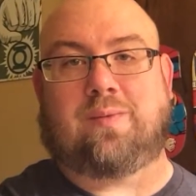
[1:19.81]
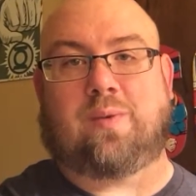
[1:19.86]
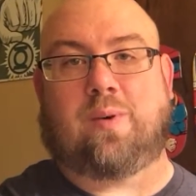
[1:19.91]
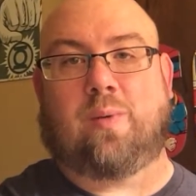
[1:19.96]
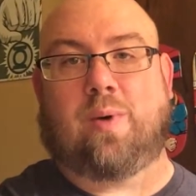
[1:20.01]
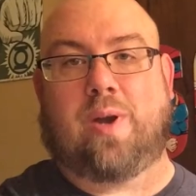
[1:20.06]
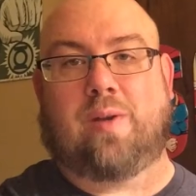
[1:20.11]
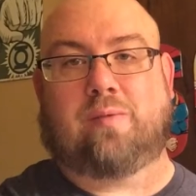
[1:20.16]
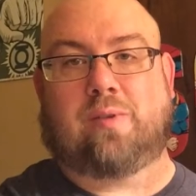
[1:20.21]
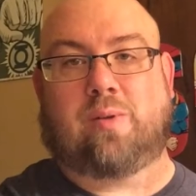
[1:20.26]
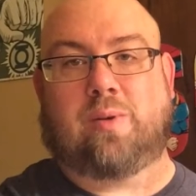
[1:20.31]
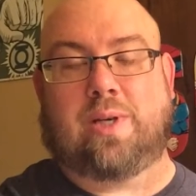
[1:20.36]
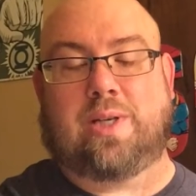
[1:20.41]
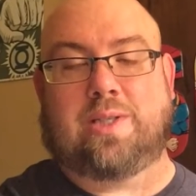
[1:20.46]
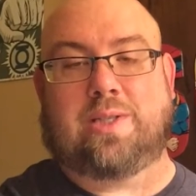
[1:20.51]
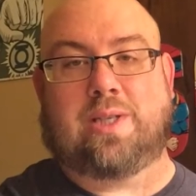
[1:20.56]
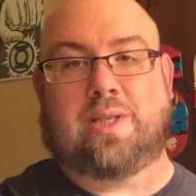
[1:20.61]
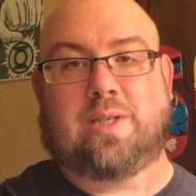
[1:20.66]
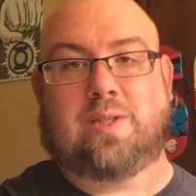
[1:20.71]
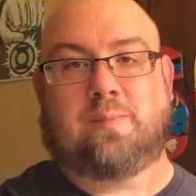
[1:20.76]
for whatever
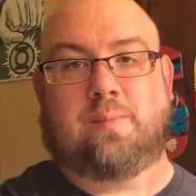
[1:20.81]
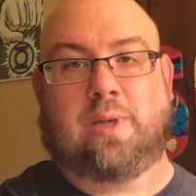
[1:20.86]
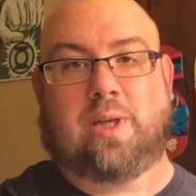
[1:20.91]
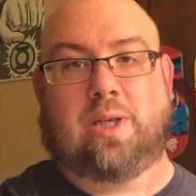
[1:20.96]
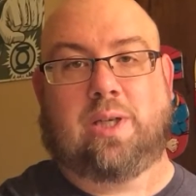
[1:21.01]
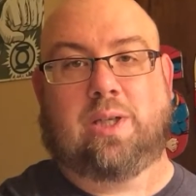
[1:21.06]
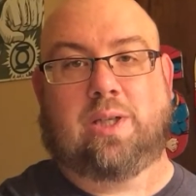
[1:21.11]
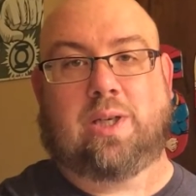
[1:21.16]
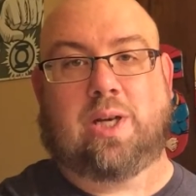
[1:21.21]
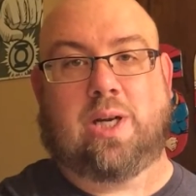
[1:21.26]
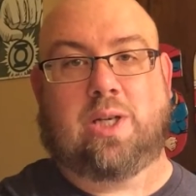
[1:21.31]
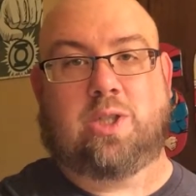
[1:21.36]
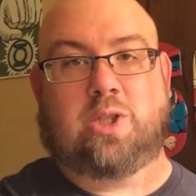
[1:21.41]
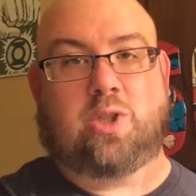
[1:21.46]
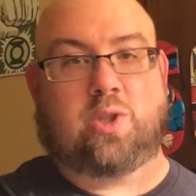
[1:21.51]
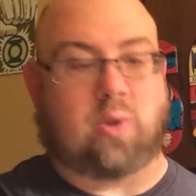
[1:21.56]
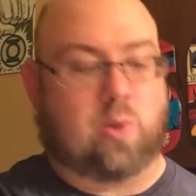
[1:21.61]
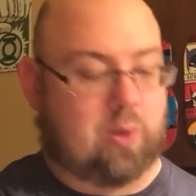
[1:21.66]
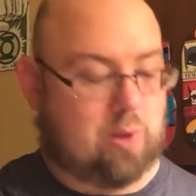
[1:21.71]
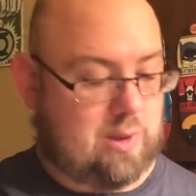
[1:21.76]
reason, is being cut
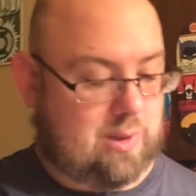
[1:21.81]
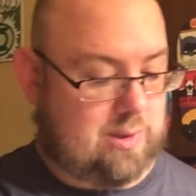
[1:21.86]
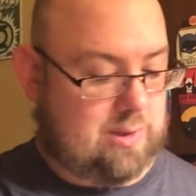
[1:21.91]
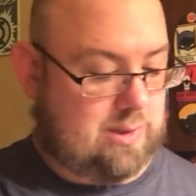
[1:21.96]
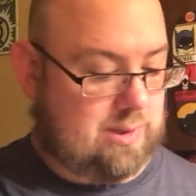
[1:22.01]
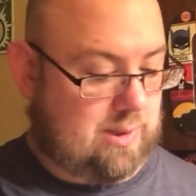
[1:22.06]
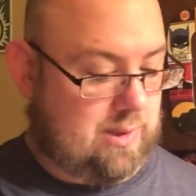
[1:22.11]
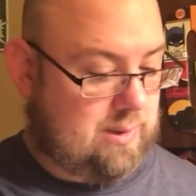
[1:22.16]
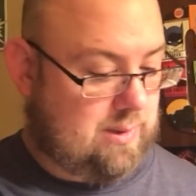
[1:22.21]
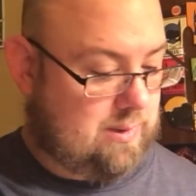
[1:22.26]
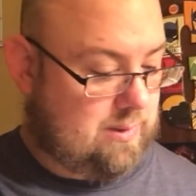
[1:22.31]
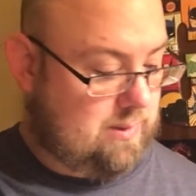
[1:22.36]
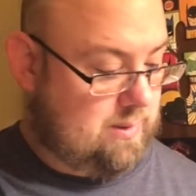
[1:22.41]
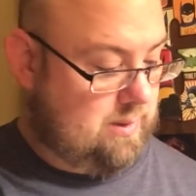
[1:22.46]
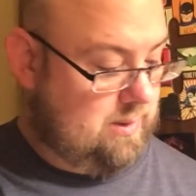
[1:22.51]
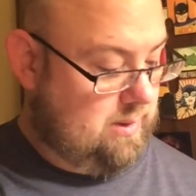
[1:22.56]
short. So,